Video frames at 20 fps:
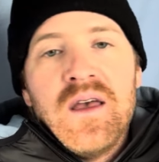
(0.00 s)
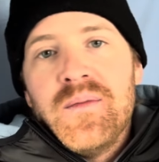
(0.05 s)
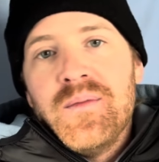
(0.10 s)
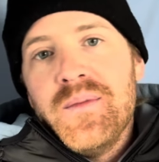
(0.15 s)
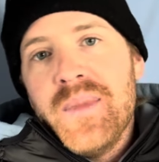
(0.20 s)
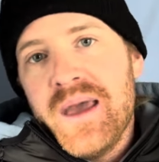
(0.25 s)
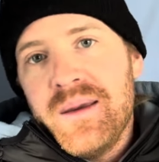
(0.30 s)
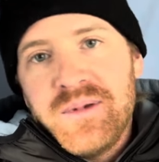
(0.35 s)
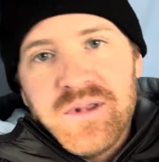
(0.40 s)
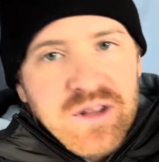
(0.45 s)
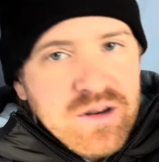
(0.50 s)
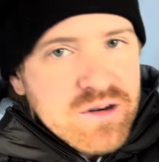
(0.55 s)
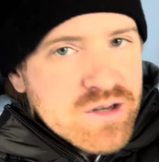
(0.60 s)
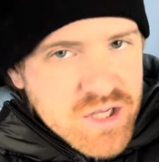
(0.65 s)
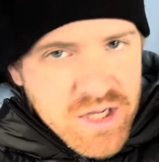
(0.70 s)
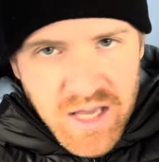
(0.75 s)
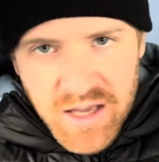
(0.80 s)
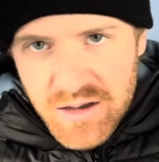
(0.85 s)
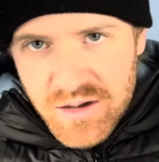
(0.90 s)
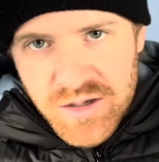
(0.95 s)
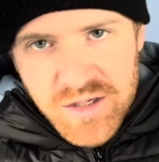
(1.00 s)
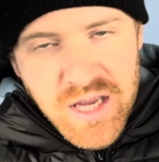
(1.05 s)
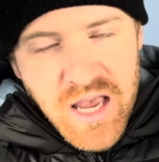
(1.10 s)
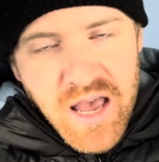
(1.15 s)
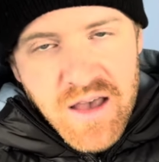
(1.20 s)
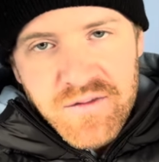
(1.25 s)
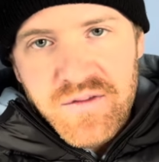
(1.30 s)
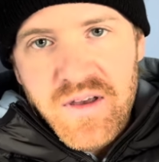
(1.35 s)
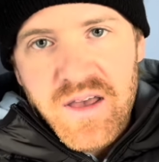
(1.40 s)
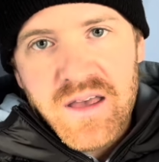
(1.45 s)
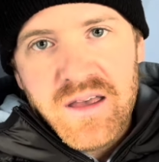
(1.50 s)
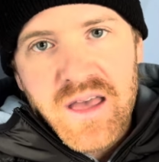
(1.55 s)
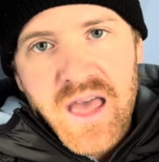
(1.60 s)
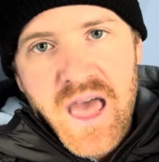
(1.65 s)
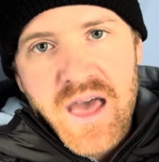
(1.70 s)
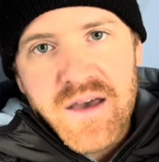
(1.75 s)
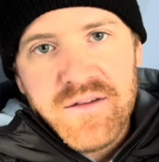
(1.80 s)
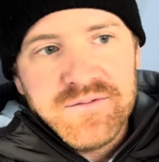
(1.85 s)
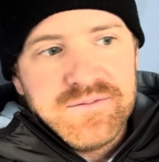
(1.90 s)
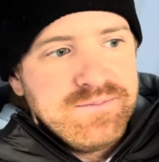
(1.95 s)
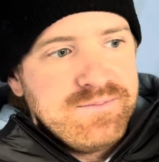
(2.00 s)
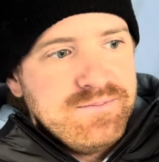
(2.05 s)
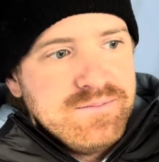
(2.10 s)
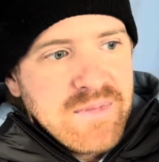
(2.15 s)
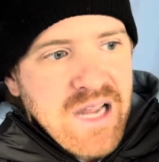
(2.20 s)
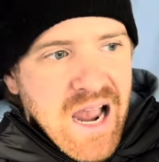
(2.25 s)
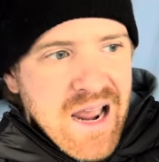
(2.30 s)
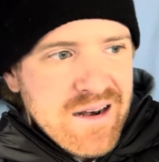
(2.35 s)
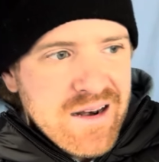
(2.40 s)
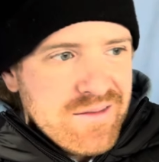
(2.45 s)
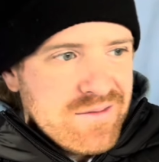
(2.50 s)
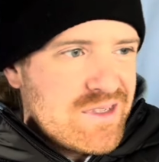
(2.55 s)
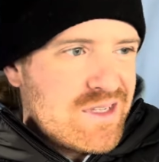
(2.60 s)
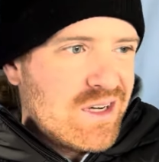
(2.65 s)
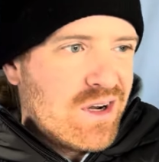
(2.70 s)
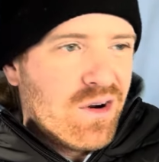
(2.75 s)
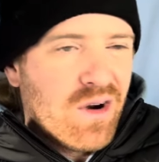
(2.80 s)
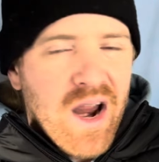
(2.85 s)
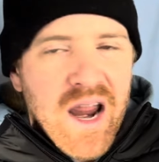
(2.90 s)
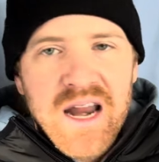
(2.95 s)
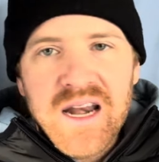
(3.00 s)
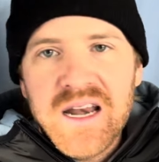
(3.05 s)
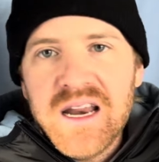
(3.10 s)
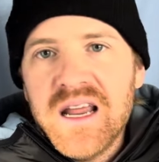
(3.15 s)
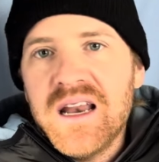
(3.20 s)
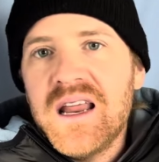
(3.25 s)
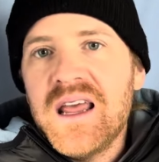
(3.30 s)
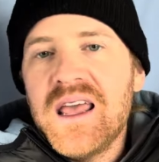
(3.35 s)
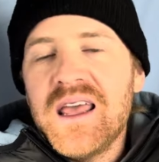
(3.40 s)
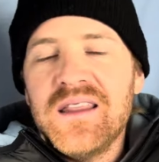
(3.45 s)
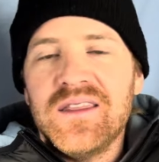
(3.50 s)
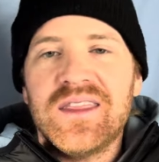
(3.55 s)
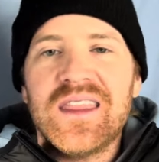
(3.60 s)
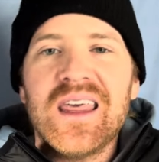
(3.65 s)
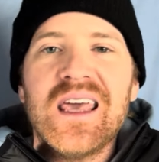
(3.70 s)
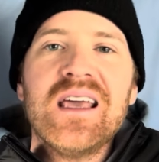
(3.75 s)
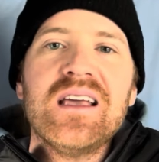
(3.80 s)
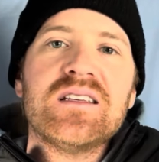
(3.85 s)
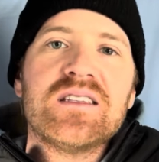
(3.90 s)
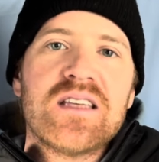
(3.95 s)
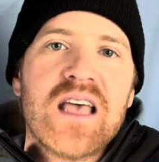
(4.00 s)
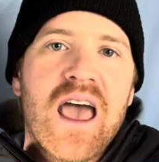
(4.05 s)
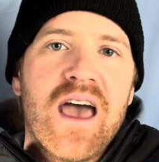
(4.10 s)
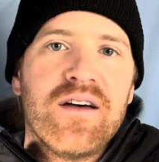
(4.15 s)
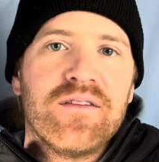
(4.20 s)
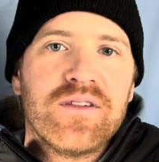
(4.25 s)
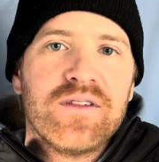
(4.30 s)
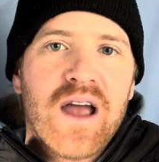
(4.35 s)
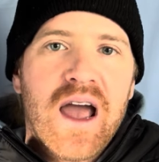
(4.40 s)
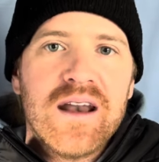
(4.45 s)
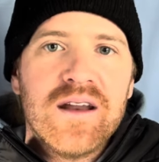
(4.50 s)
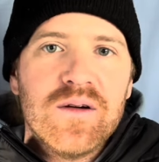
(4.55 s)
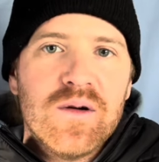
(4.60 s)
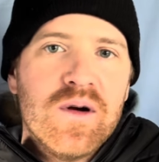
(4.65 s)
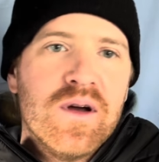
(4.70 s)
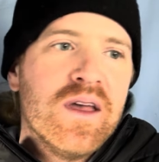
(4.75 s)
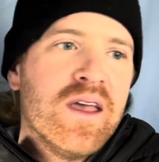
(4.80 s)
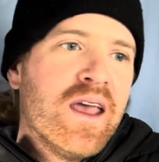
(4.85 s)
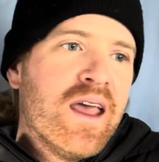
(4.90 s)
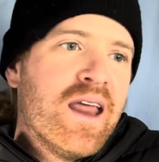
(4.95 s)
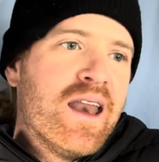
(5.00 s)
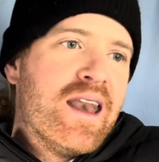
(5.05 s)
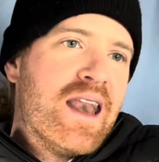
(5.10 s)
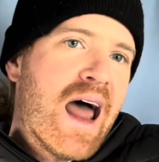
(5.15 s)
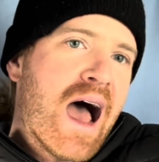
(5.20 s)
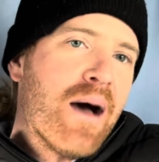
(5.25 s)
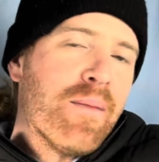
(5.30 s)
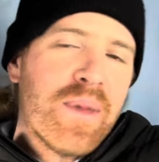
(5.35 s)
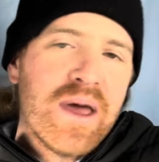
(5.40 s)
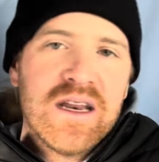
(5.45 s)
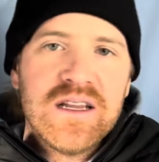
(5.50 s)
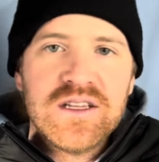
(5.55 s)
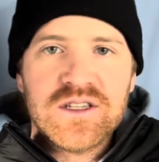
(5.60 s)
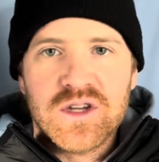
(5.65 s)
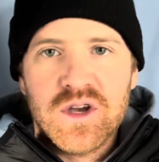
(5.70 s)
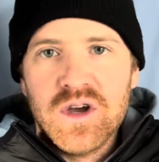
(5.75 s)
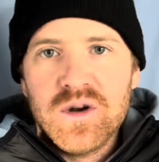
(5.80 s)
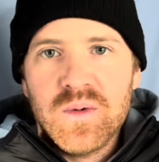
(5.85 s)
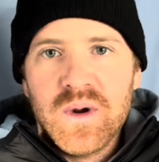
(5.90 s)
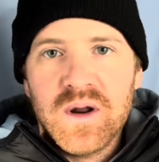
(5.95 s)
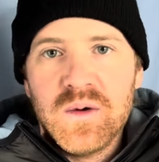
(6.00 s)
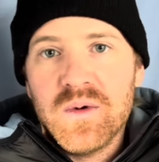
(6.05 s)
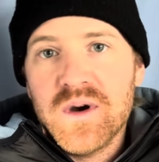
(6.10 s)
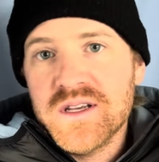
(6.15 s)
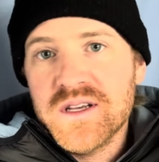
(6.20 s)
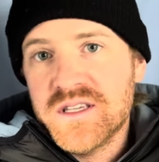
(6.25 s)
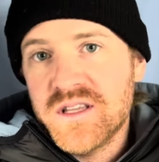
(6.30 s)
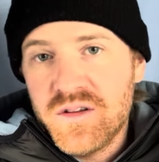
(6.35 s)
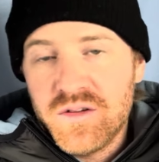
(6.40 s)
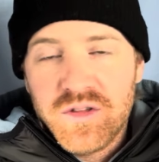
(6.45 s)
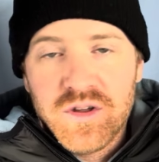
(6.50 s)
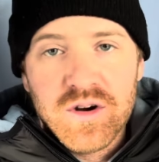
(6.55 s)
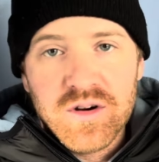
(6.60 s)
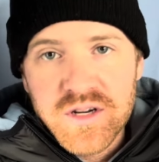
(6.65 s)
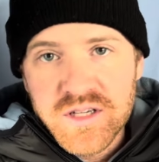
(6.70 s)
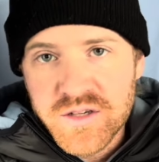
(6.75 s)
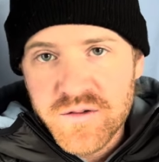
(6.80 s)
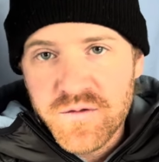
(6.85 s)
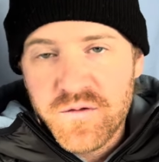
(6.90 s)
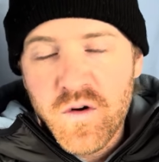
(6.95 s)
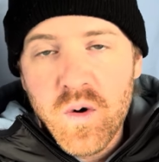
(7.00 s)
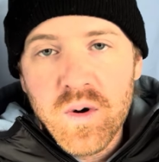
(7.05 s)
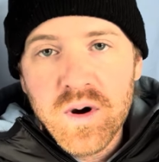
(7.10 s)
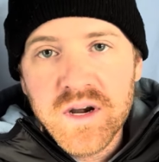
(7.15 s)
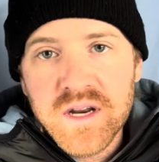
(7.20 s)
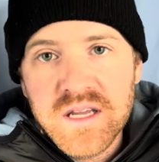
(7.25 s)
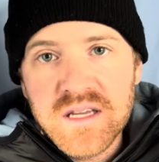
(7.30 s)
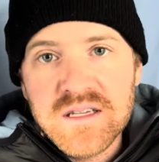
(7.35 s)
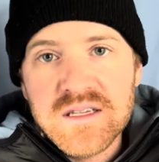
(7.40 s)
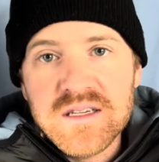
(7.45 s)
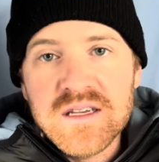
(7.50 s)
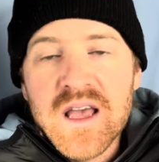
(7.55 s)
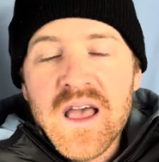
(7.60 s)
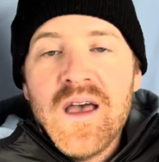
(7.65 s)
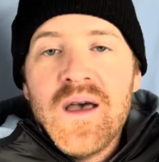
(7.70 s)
maybe their skills have have kind of degraded and things have kind of not been as good when it was in their 30s and 40s,